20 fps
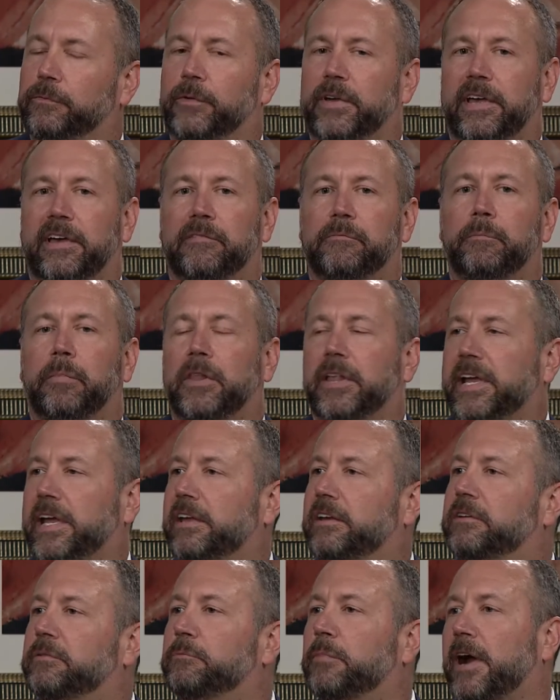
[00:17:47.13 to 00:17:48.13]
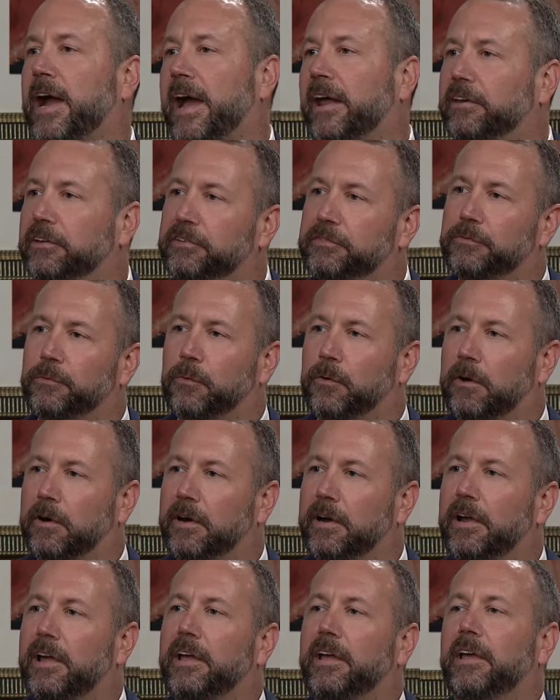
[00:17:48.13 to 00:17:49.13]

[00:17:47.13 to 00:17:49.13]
we have planned and practiced for.